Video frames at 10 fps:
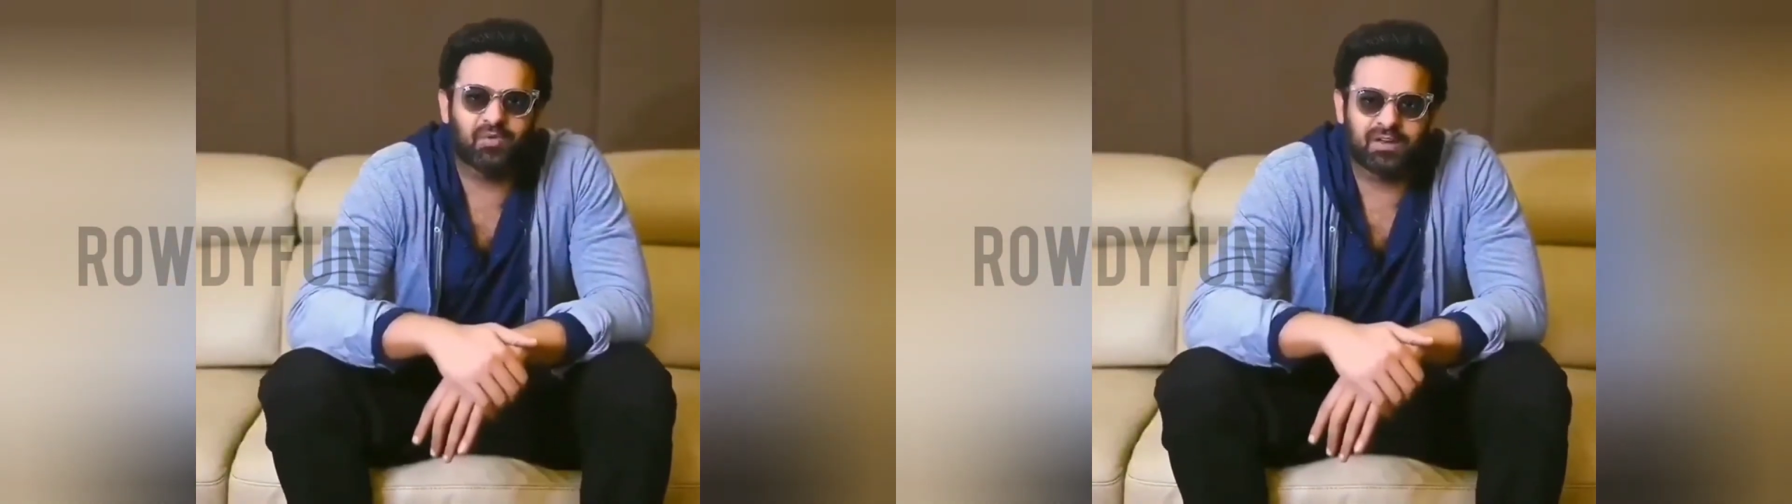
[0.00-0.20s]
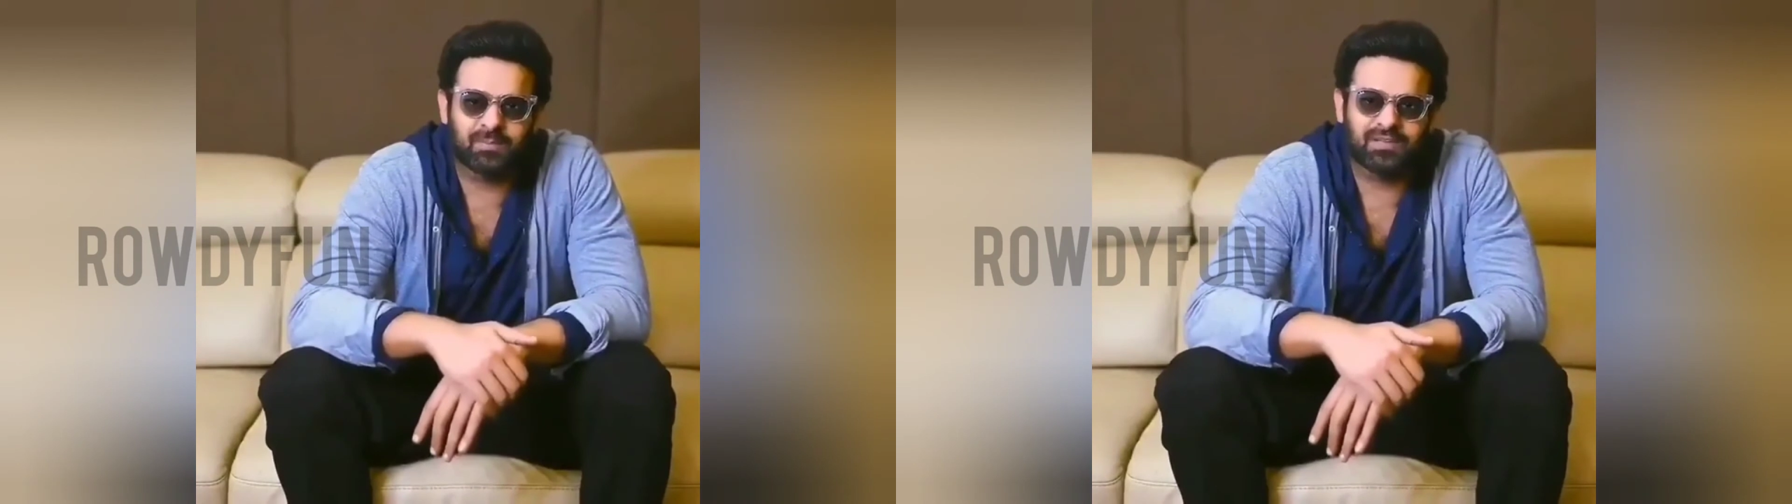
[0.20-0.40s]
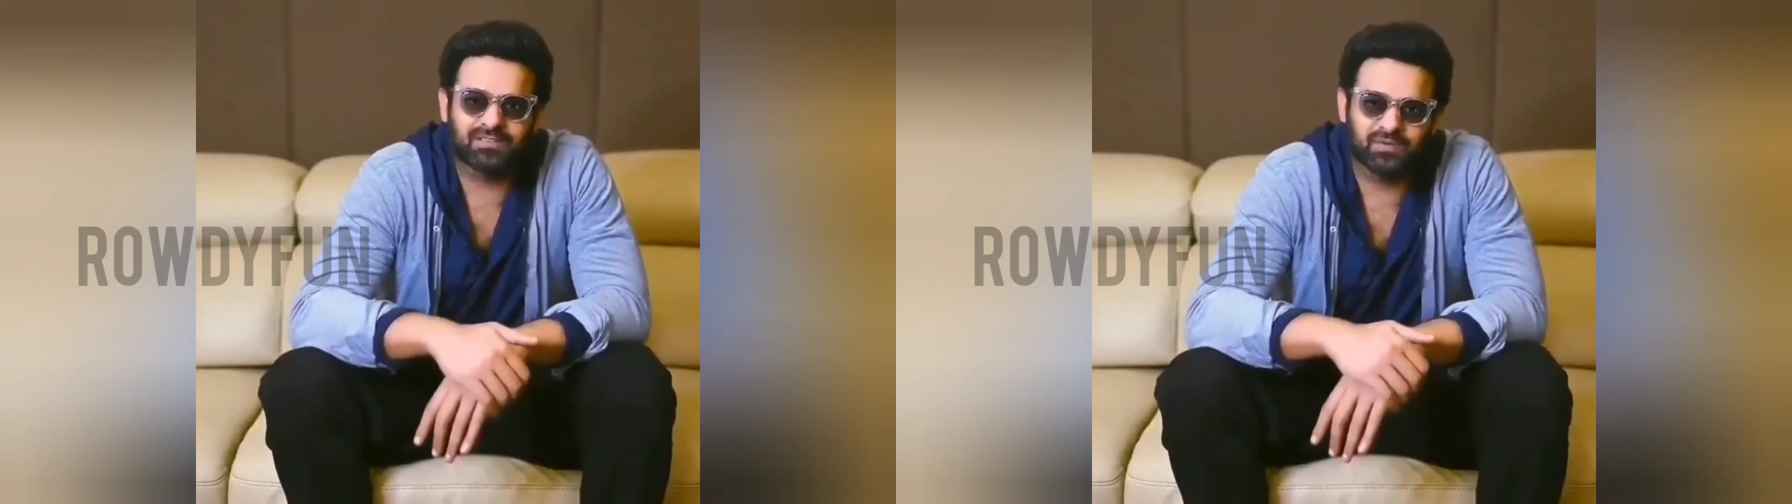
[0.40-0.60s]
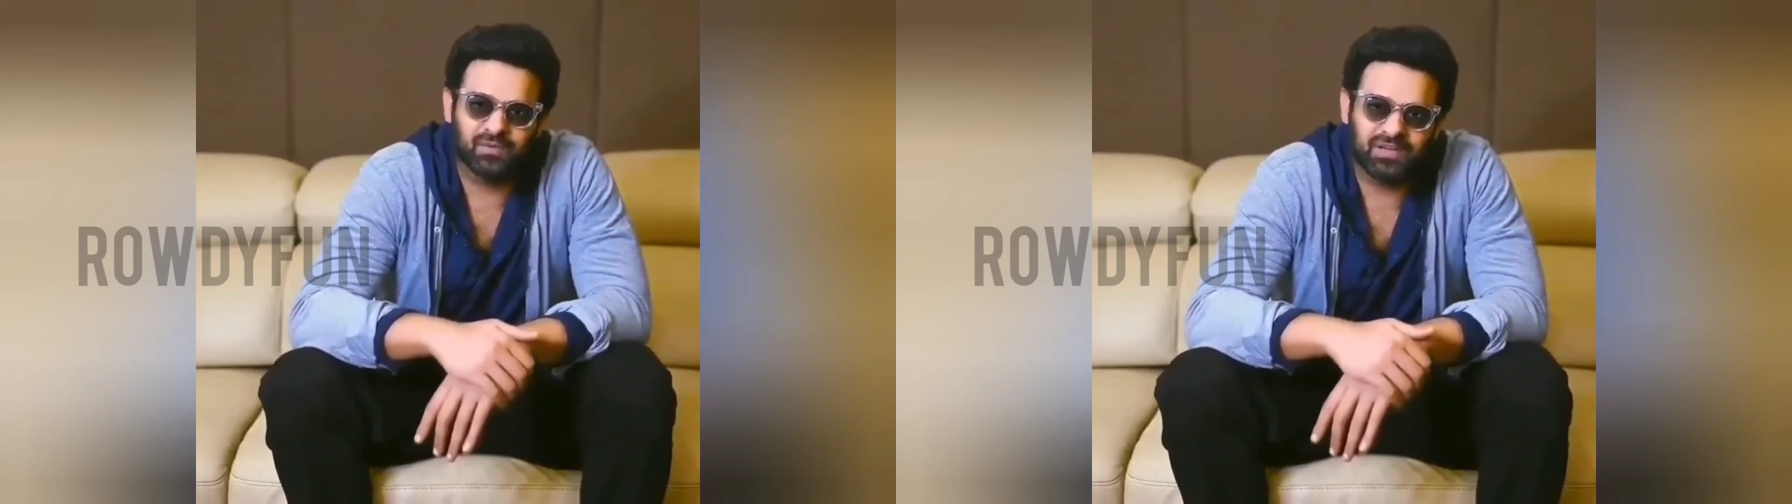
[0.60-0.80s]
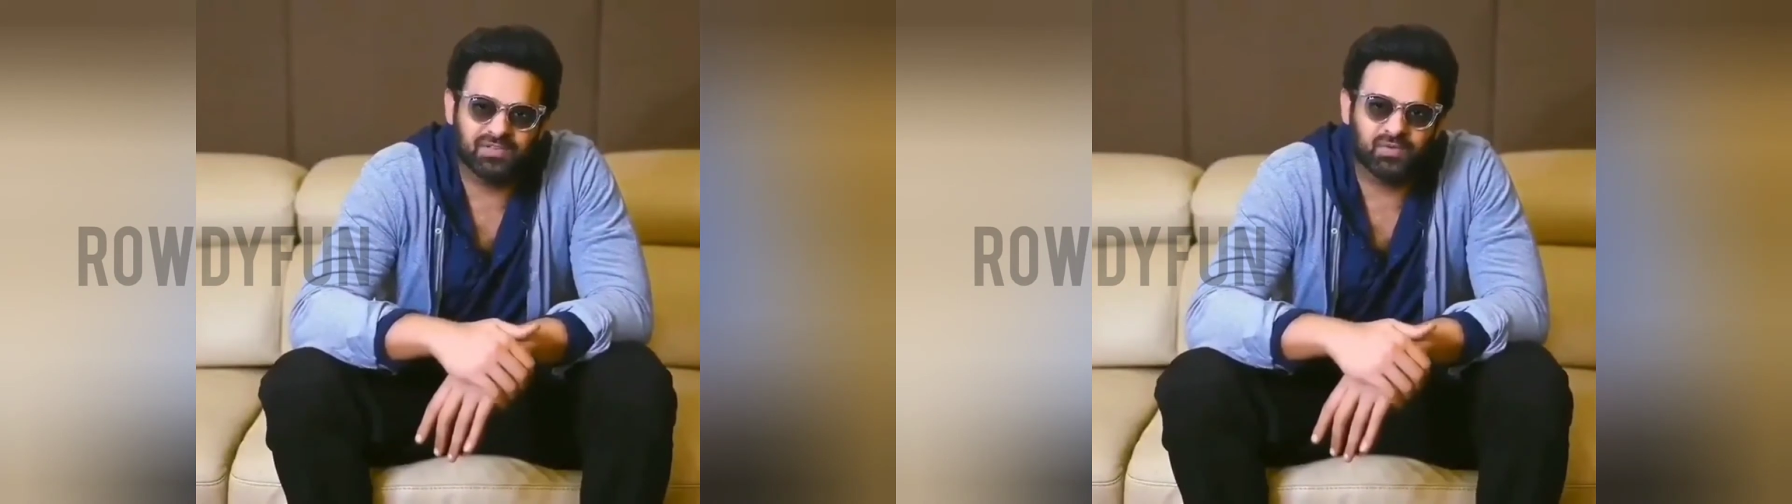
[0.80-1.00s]
Thank you
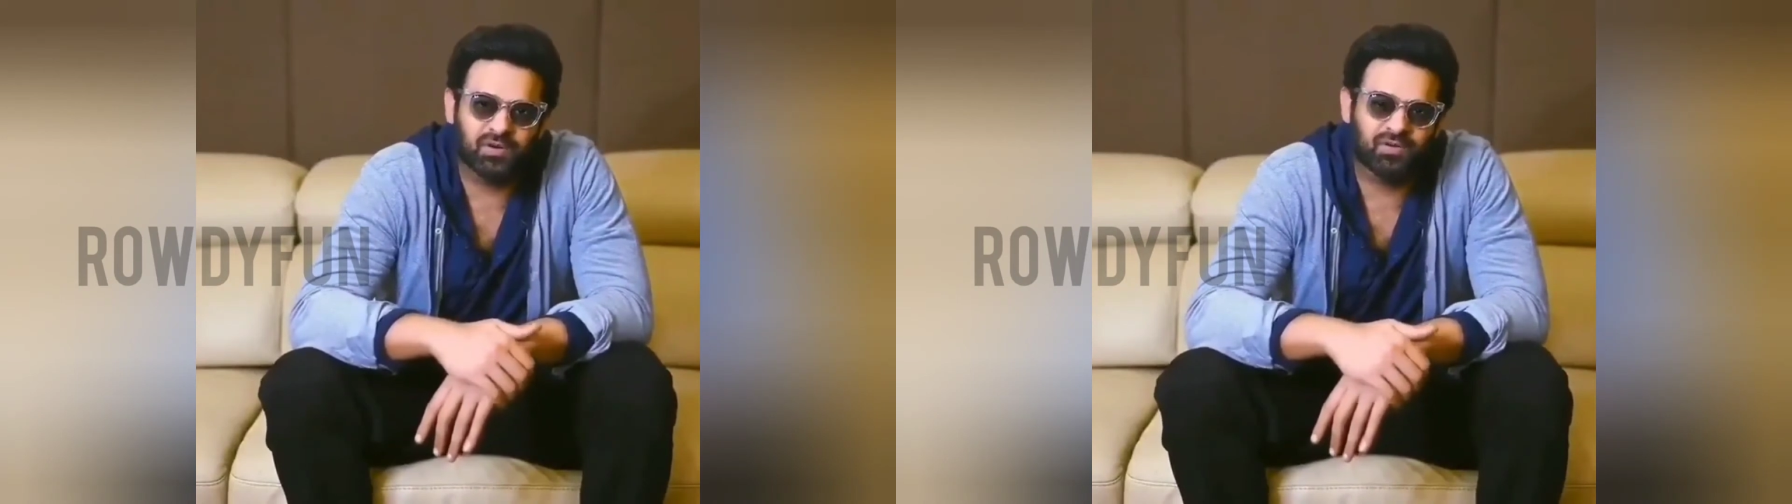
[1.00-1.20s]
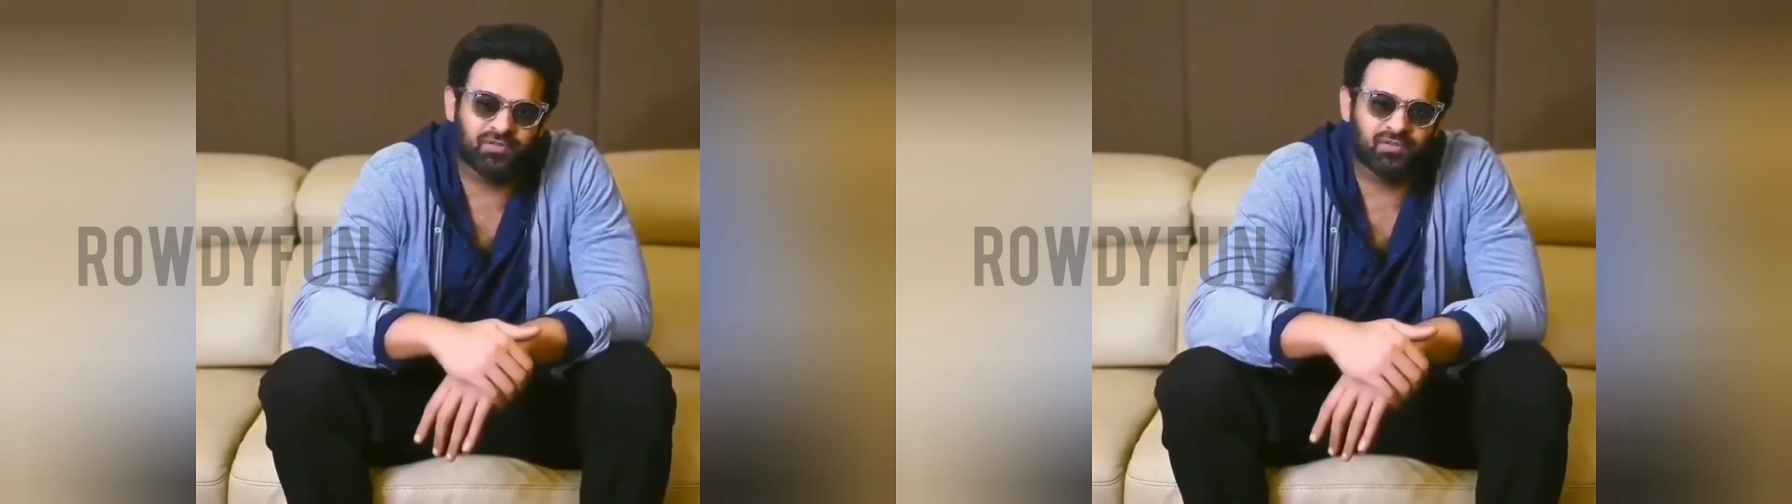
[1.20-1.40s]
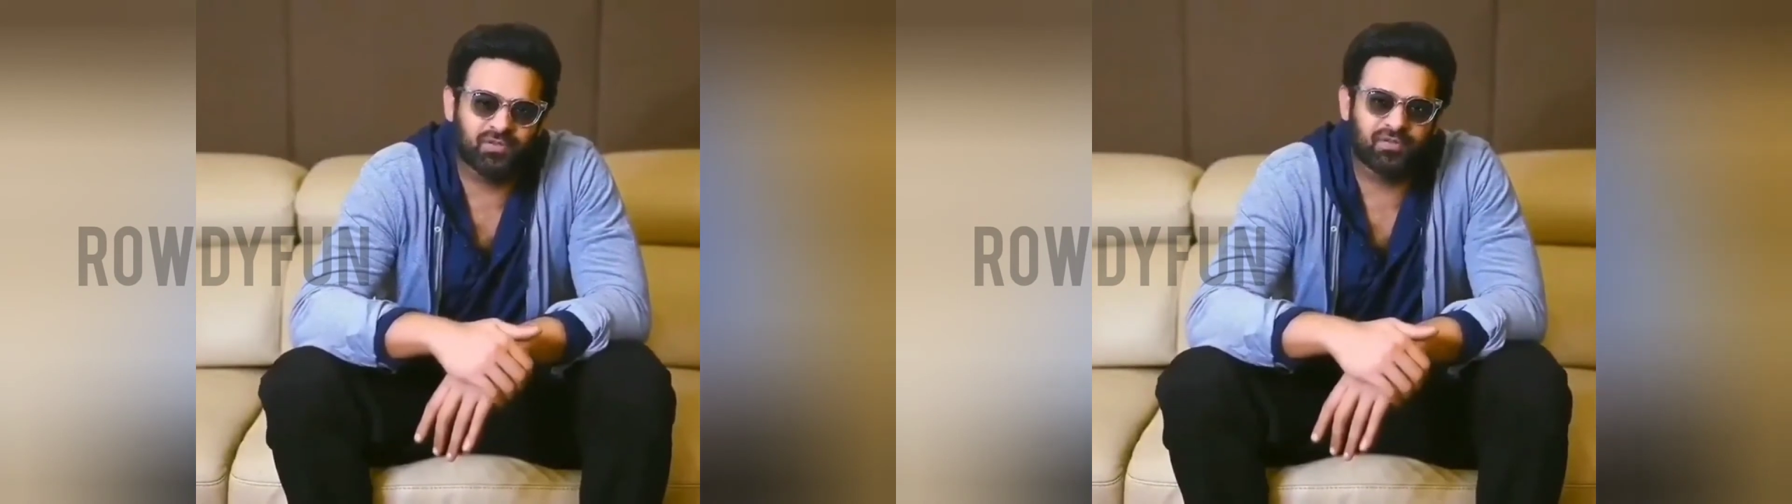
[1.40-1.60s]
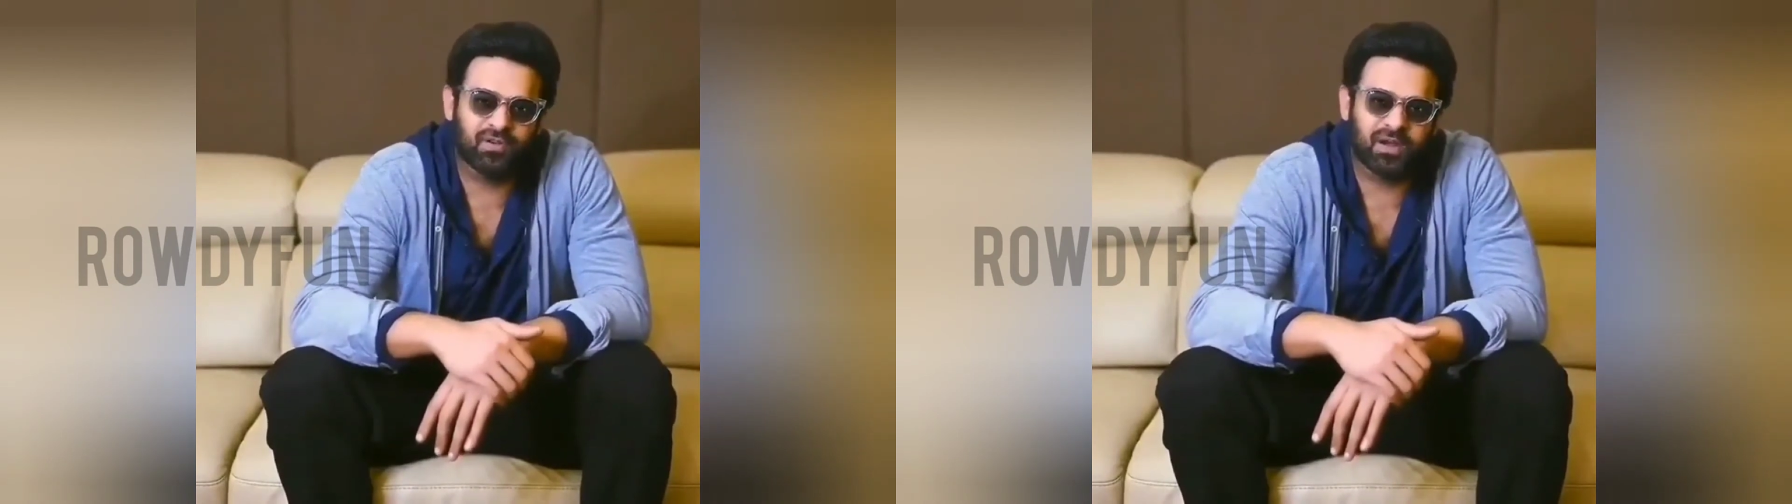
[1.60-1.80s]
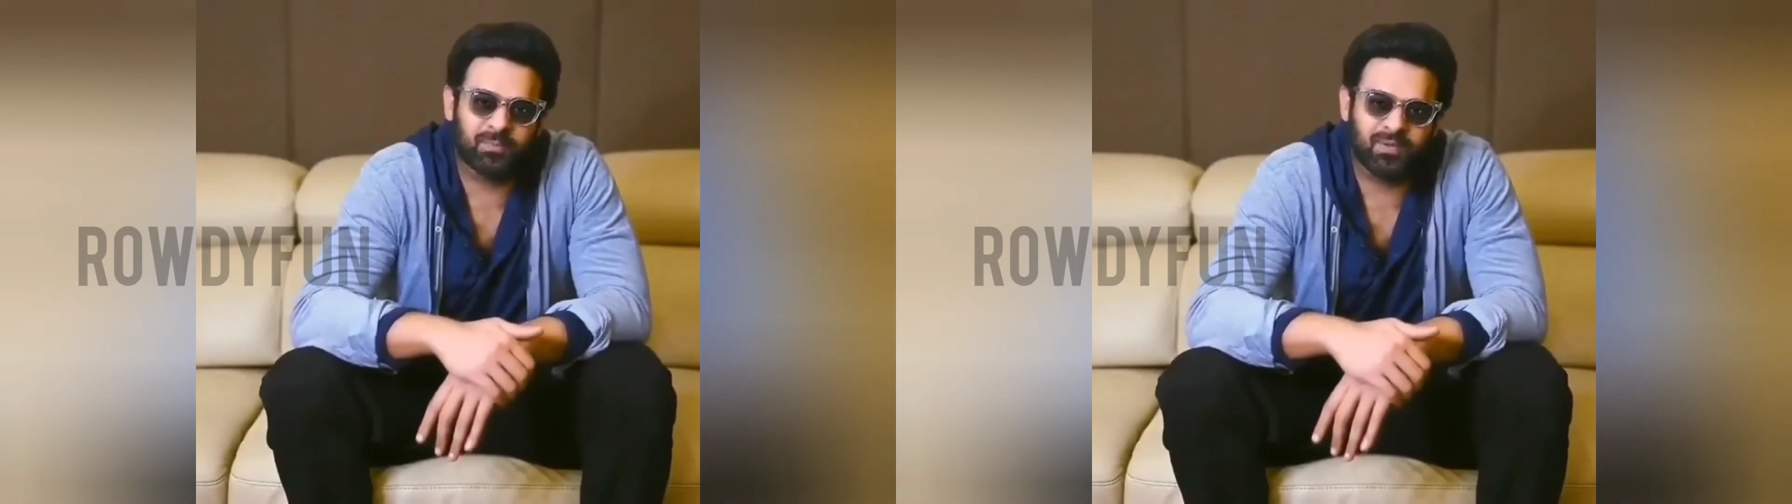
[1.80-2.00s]
very much to each one of